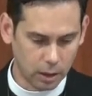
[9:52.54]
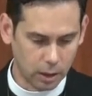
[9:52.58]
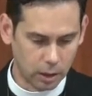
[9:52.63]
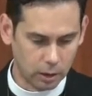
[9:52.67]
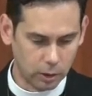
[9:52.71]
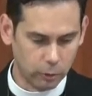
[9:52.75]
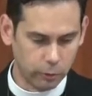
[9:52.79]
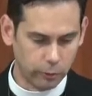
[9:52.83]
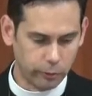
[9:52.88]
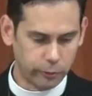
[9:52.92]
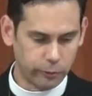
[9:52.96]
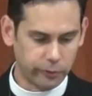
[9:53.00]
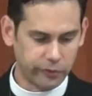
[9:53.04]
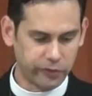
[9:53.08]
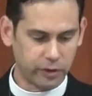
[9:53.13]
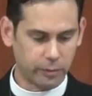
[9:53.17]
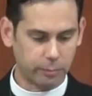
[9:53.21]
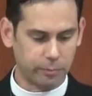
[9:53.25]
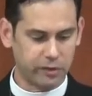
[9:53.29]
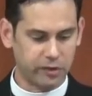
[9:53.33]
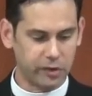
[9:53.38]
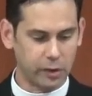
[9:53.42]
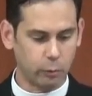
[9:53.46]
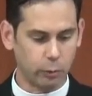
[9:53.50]
Luther's
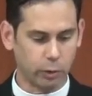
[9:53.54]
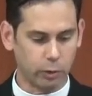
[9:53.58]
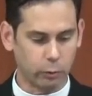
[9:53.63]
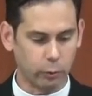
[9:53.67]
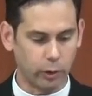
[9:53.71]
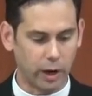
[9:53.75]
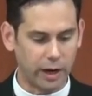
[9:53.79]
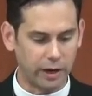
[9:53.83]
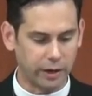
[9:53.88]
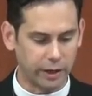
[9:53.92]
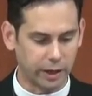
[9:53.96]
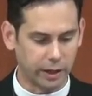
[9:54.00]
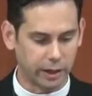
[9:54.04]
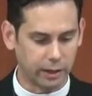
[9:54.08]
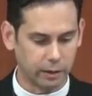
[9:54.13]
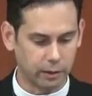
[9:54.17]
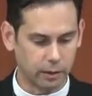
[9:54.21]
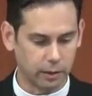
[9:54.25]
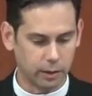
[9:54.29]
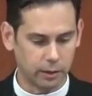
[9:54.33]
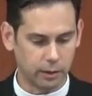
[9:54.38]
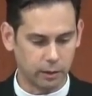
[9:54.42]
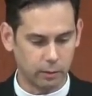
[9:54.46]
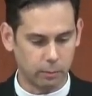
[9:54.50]
subsequent writing,
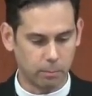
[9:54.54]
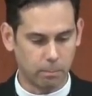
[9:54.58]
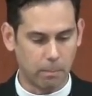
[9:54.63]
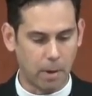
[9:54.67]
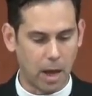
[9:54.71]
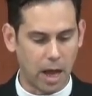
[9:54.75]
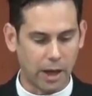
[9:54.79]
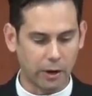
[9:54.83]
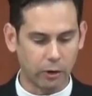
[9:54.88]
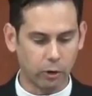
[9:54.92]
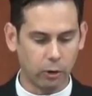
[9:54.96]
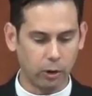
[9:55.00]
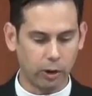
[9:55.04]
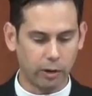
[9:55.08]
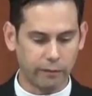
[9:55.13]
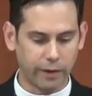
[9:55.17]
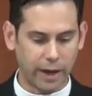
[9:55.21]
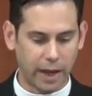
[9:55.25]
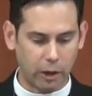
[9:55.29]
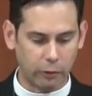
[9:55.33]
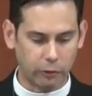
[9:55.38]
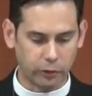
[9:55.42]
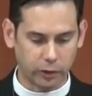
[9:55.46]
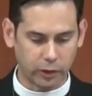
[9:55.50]
Model of
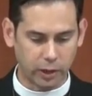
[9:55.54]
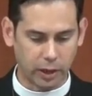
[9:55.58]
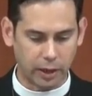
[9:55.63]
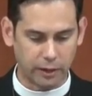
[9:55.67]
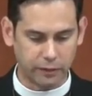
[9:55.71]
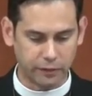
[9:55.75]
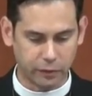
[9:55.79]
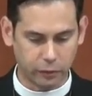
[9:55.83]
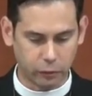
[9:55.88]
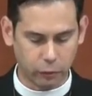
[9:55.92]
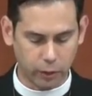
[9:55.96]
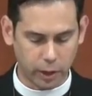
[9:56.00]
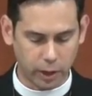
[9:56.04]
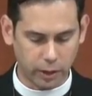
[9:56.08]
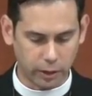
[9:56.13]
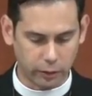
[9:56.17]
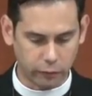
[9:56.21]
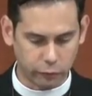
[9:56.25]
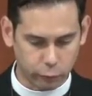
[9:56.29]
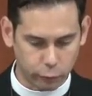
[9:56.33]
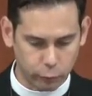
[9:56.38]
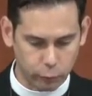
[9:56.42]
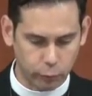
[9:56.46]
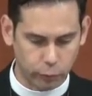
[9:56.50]
How to Consecrate a
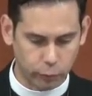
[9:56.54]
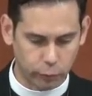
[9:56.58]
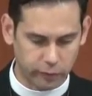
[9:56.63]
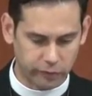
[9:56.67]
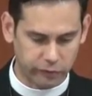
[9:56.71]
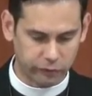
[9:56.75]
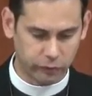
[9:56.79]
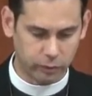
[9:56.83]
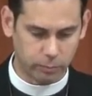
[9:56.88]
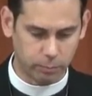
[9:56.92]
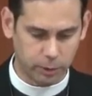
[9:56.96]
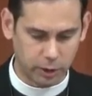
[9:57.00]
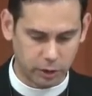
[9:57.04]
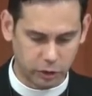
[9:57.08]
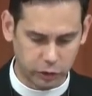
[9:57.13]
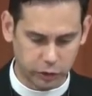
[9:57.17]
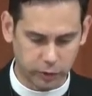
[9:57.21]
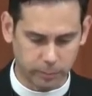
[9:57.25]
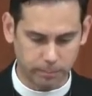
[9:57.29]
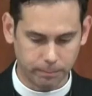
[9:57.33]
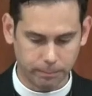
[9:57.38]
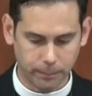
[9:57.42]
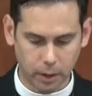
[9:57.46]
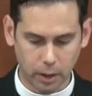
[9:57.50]
True Christian
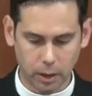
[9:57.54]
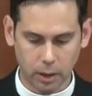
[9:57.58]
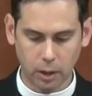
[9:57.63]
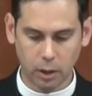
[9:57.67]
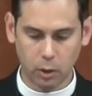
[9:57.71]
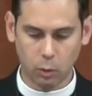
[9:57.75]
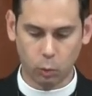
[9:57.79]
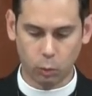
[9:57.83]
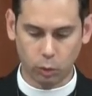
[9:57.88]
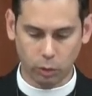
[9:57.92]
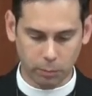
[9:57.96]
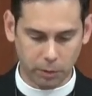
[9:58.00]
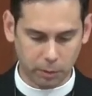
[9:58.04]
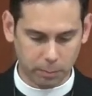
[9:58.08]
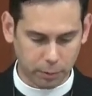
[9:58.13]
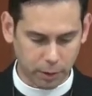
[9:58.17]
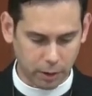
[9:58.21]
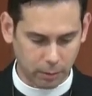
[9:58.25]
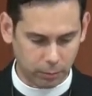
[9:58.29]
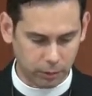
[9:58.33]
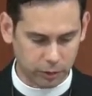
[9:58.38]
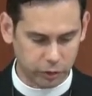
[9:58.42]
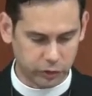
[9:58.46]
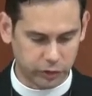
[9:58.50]
Bishop, will be
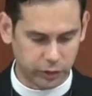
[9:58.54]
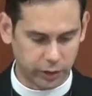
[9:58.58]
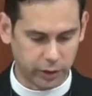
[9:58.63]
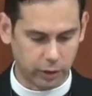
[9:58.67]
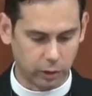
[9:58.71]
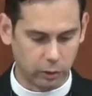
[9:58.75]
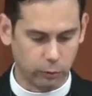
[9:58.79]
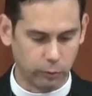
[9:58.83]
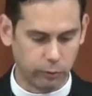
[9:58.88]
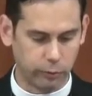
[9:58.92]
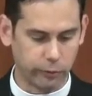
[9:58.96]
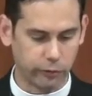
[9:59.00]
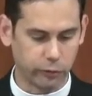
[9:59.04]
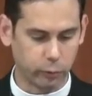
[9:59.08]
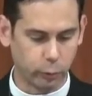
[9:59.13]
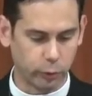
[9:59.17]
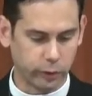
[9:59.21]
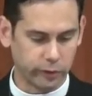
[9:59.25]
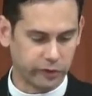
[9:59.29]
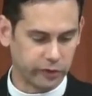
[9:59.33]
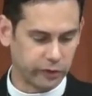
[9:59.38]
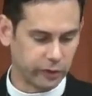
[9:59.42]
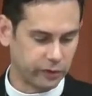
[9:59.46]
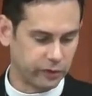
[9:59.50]
published in Luther's
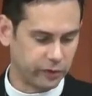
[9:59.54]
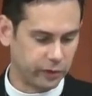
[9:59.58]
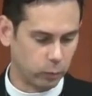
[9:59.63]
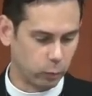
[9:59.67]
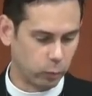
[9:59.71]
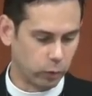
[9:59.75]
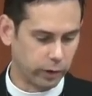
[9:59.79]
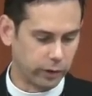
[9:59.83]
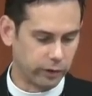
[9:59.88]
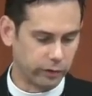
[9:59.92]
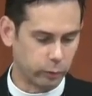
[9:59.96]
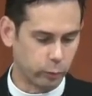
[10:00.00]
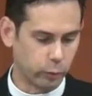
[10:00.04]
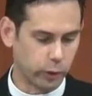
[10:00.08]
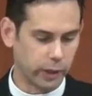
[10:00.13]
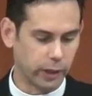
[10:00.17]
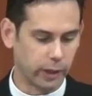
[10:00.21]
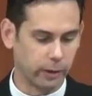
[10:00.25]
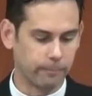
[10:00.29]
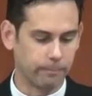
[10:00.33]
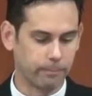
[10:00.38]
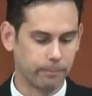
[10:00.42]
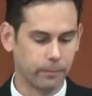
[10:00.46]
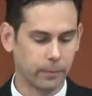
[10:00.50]
work 61 as
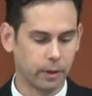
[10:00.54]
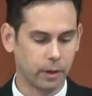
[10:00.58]
well.